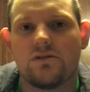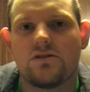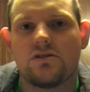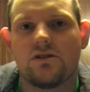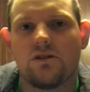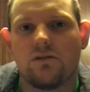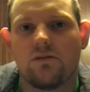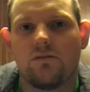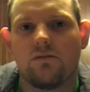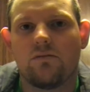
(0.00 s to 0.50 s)

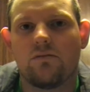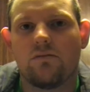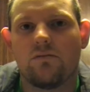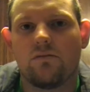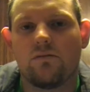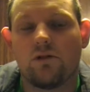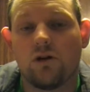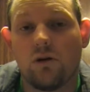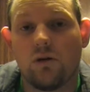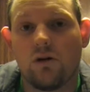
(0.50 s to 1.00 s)
So
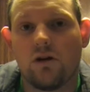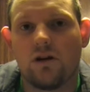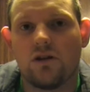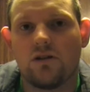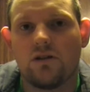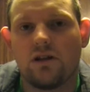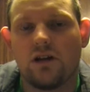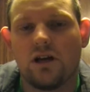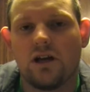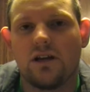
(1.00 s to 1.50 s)
go
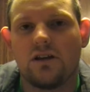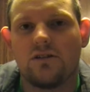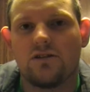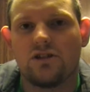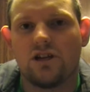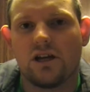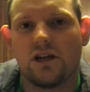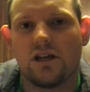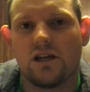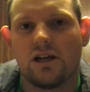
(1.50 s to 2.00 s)
online,
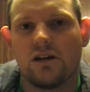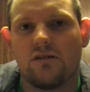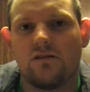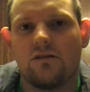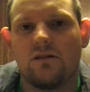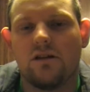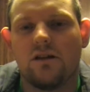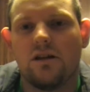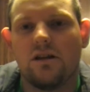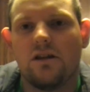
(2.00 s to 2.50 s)
check it out,
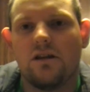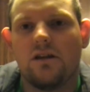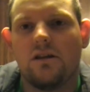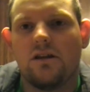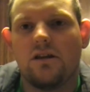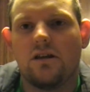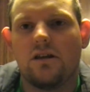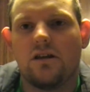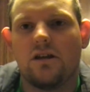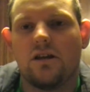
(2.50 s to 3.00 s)

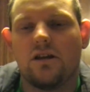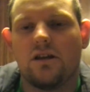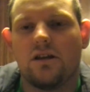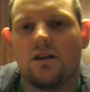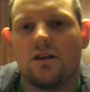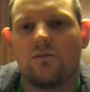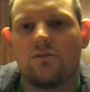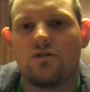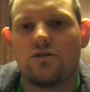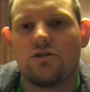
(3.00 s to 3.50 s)

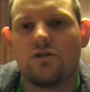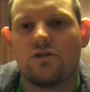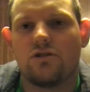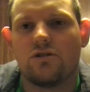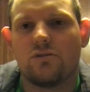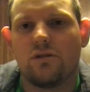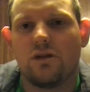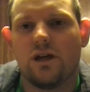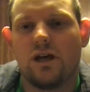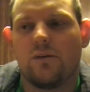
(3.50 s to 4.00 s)
and I'm sure
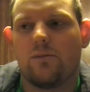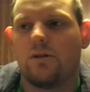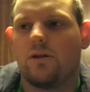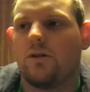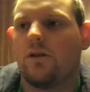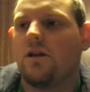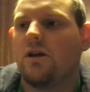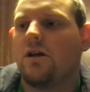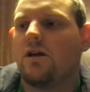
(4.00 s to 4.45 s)
you'll be happy.